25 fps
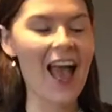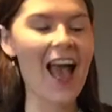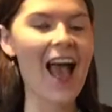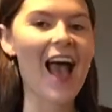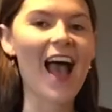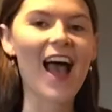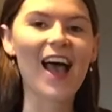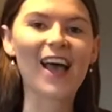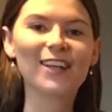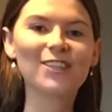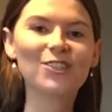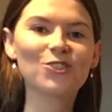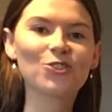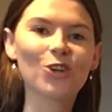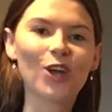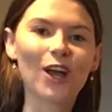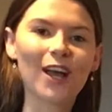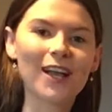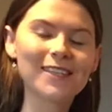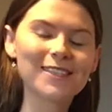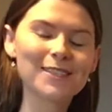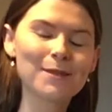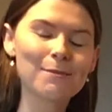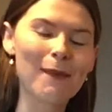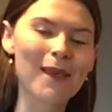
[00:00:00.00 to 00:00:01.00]
and
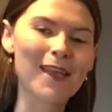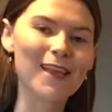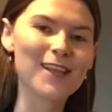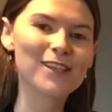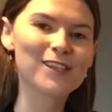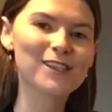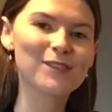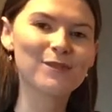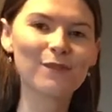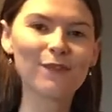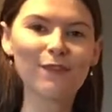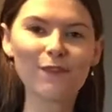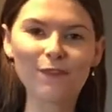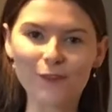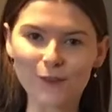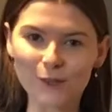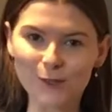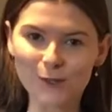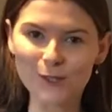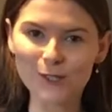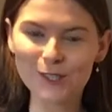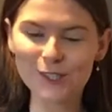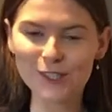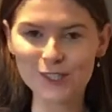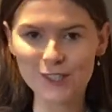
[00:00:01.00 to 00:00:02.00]
try to make some
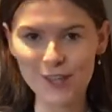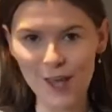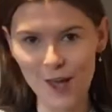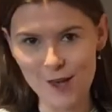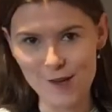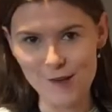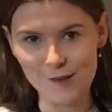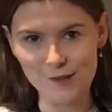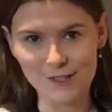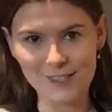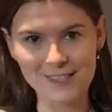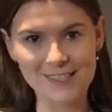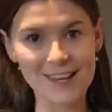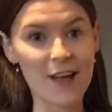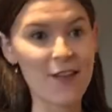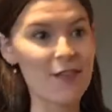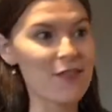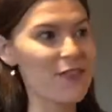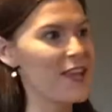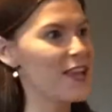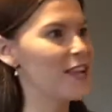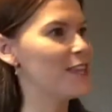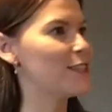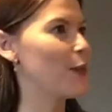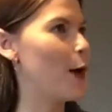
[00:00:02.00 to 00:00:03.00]
fruit scones. Now
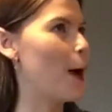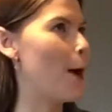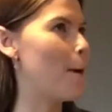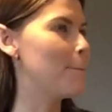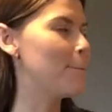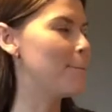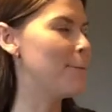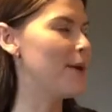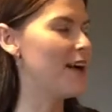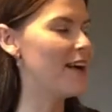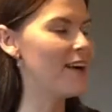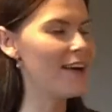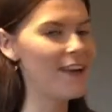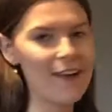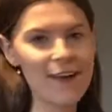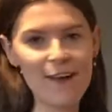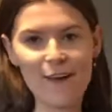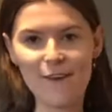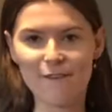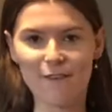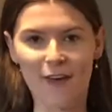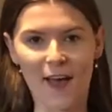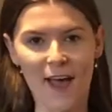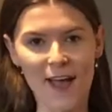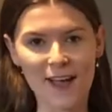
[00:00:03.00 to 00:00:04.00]
these are
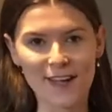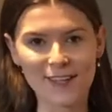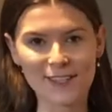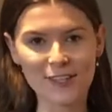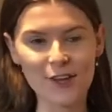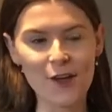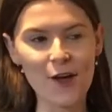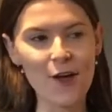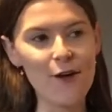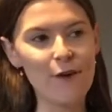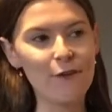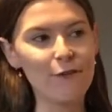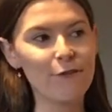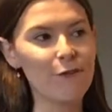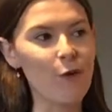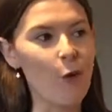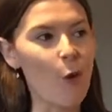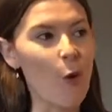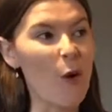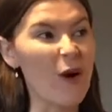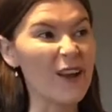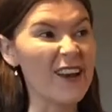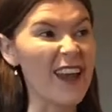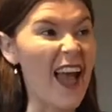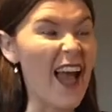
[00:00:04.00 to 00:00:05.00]
perfect
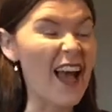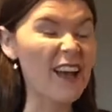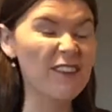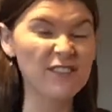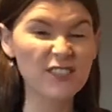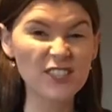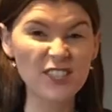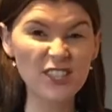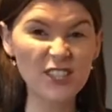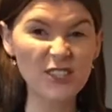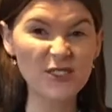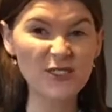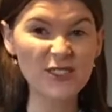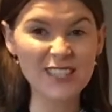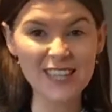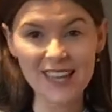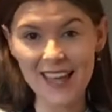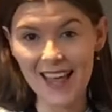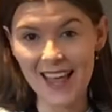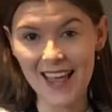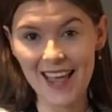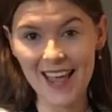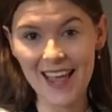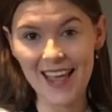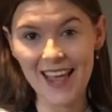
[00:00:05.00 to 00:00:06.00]
for an afternoon
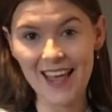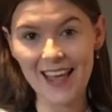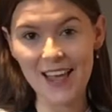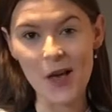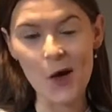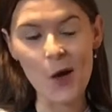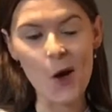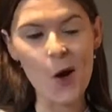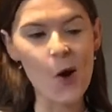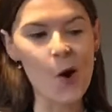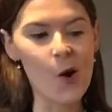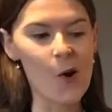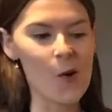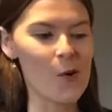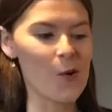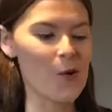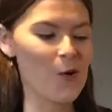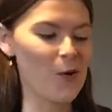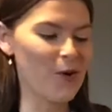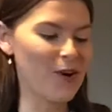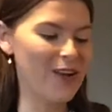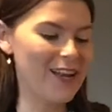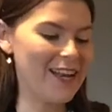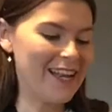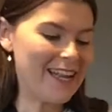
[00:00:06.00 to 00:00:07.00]
tea
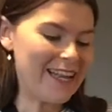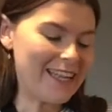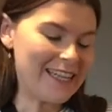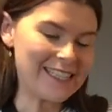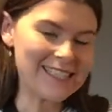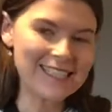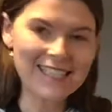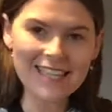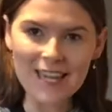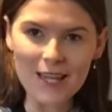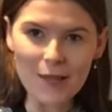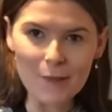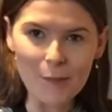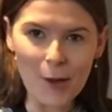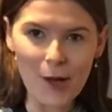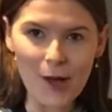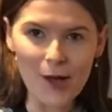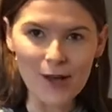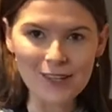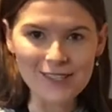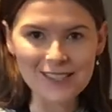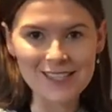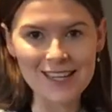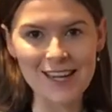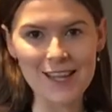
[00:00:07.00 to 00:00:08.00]
or a little tea
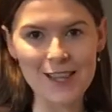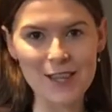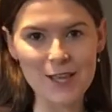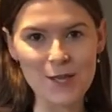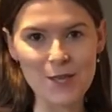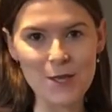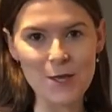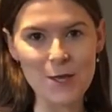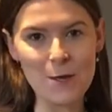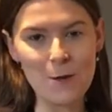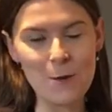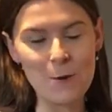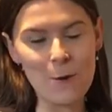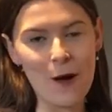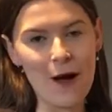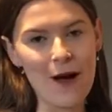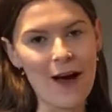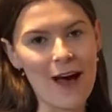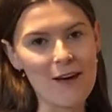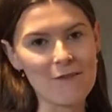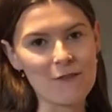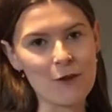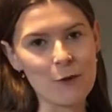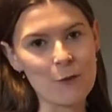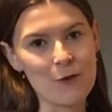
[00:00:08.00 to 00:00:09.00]
party that you are
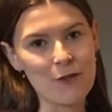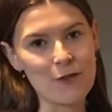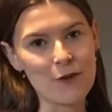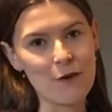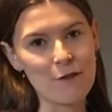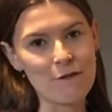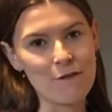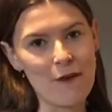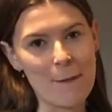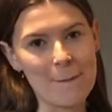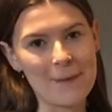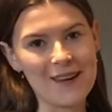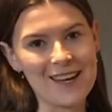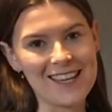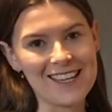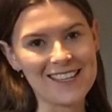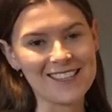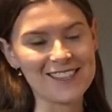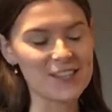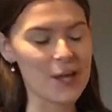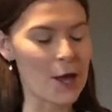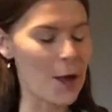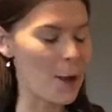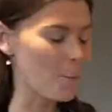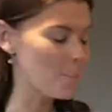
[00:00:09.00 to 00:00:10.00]
having with your family.
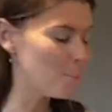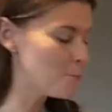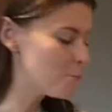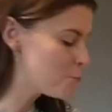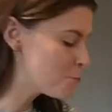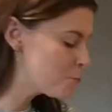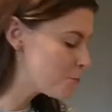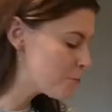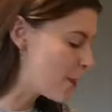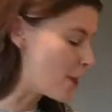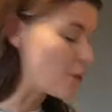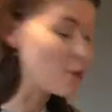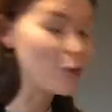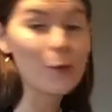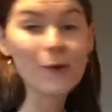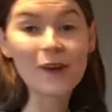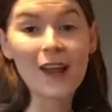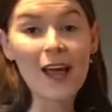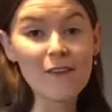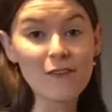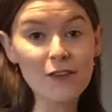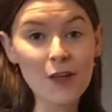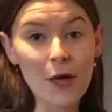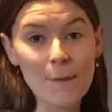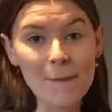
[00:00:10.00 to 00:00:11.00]
So I thought we'd
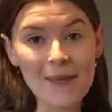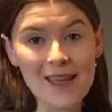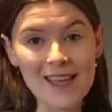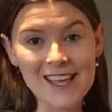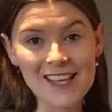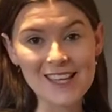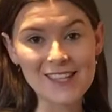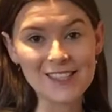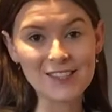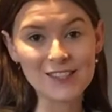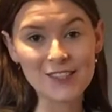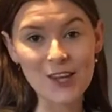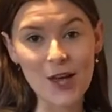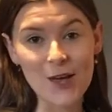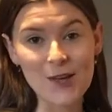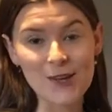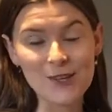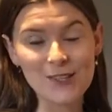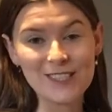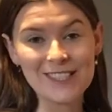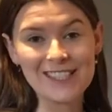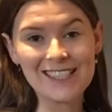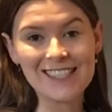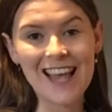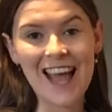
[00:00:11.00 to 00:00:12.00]
have a go at making
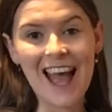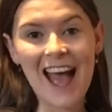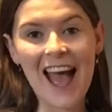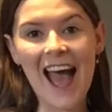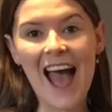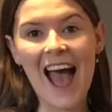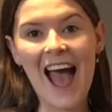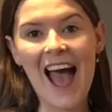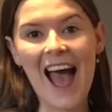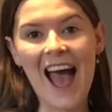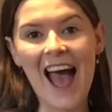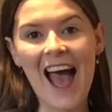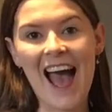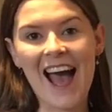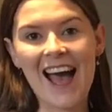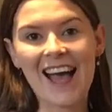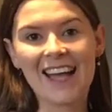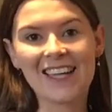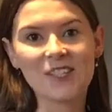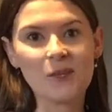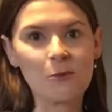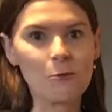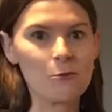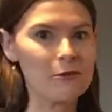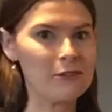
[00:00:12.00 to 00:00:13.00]
scones
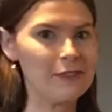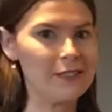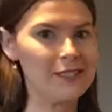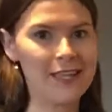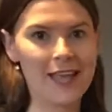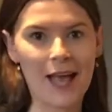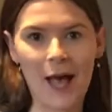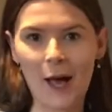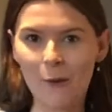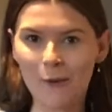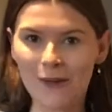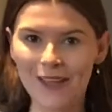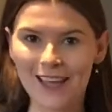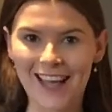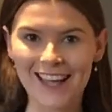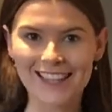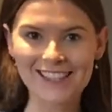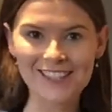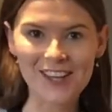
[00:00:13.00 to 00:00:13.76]
and we'll see how we get